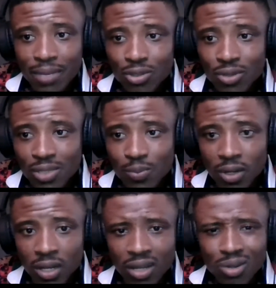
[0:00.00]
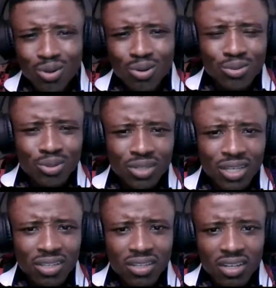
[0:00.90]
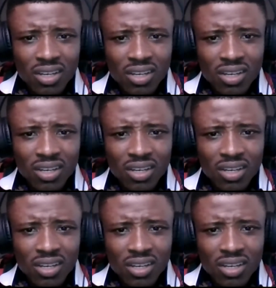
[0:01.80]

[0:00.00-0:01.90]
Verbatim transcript: made you a spotlight? Oh, okay.